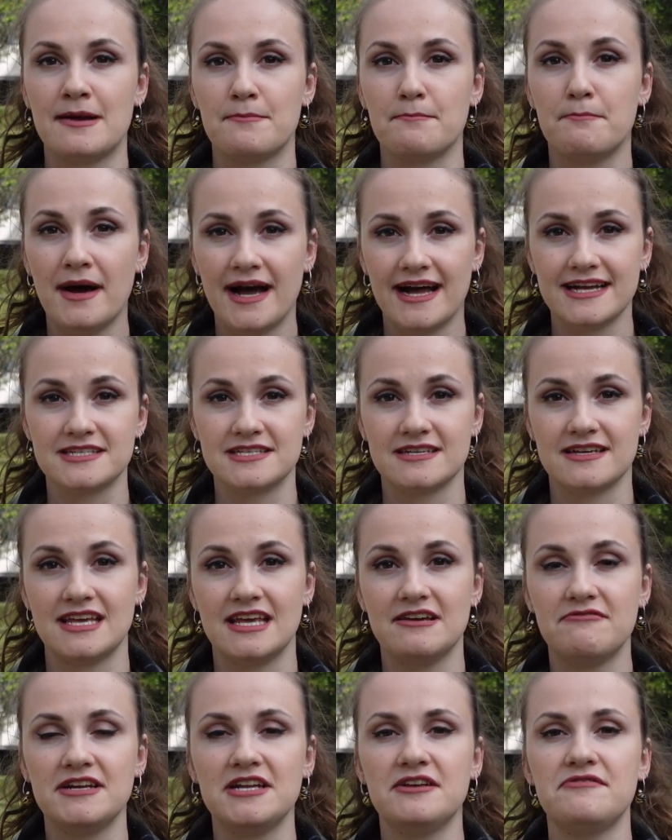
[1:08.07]
But
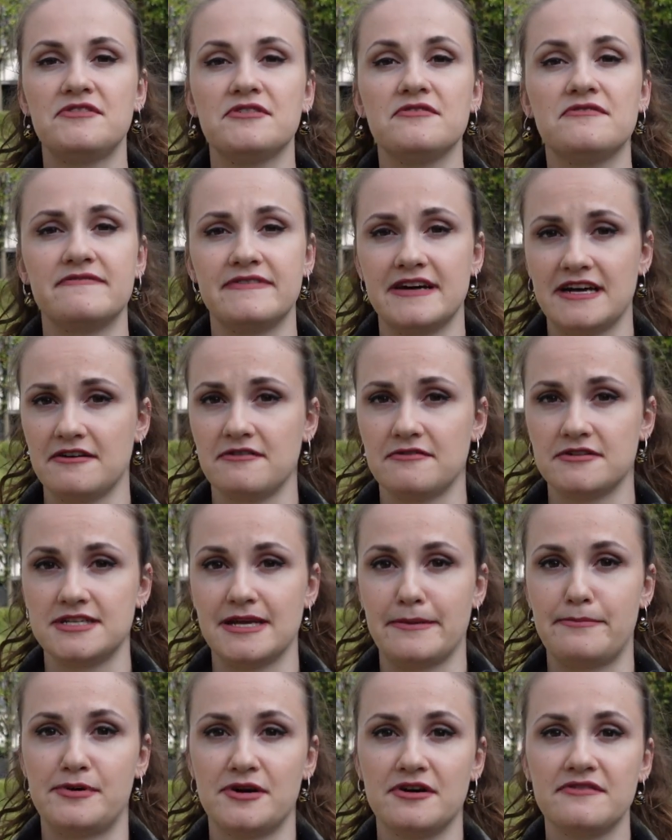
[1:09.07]
even if you found
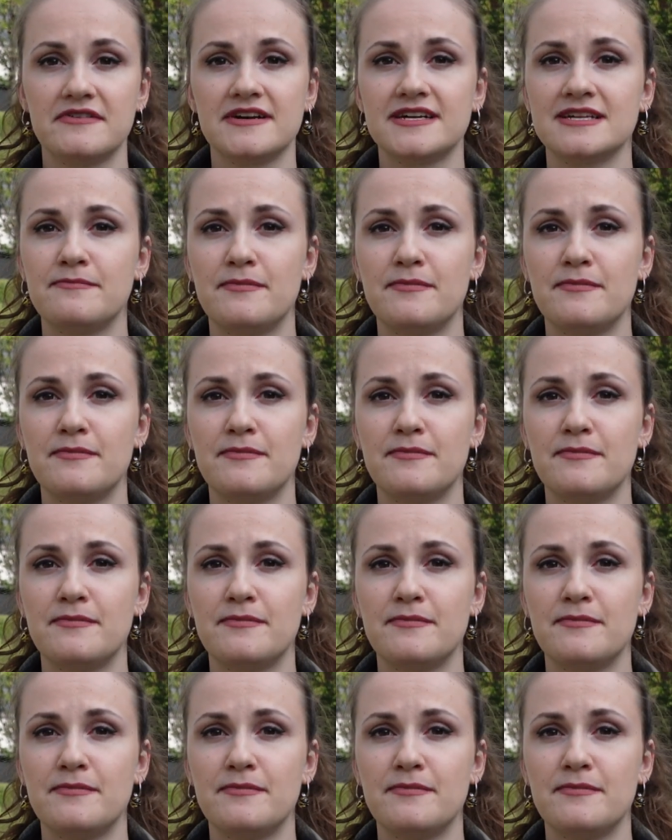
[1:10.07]
a perfect